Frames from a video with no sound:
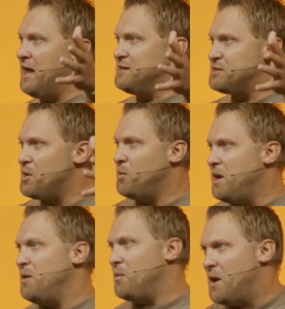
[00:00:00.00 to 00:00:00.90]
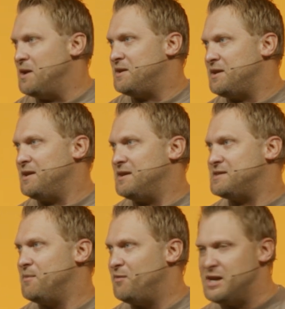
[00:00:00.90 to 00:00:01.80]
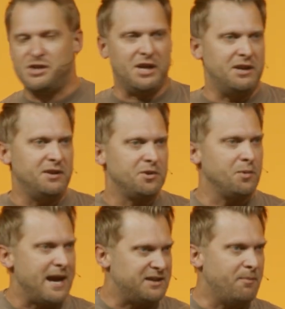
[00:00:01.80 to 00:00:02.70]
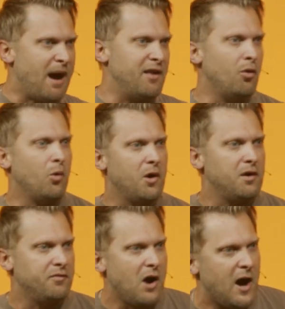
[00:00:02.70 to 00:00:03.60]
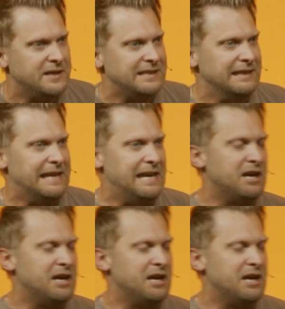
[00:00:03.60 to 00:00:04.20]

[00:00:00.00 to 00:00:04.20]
and so we want some vision directed by the Word of God to lead